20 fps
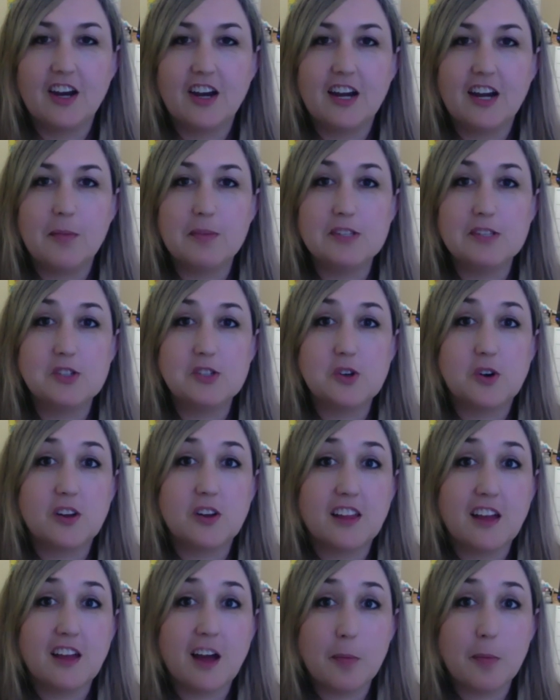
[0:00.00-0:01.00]
Her name is
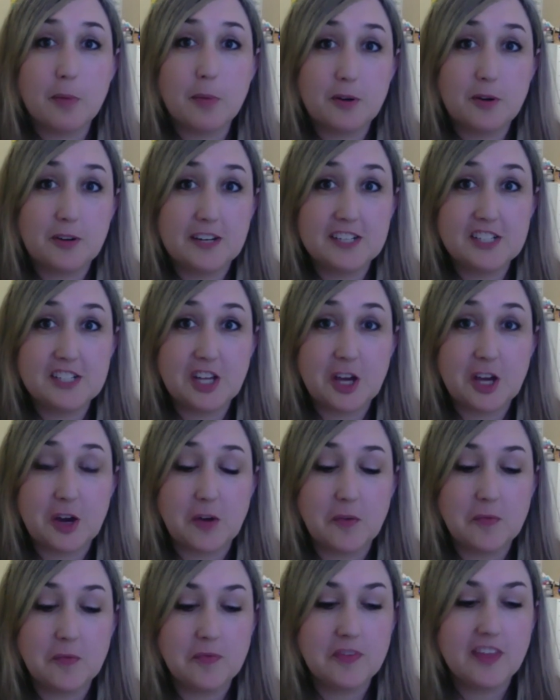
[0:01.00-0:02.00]
Dorla
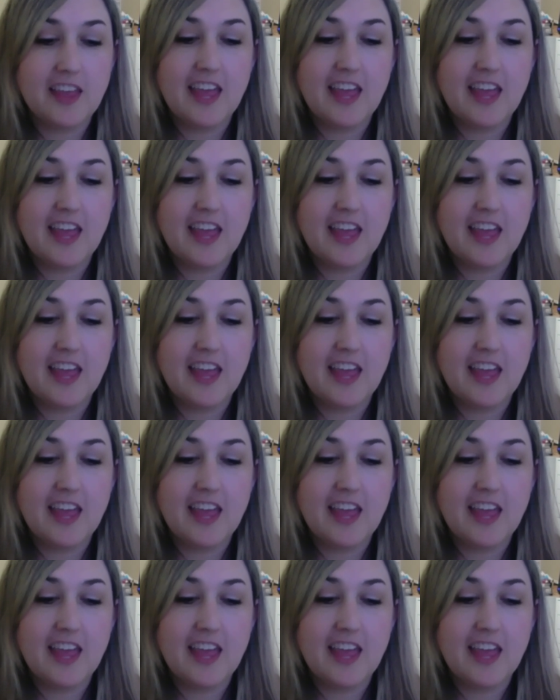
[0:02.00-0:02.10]
Aparicio.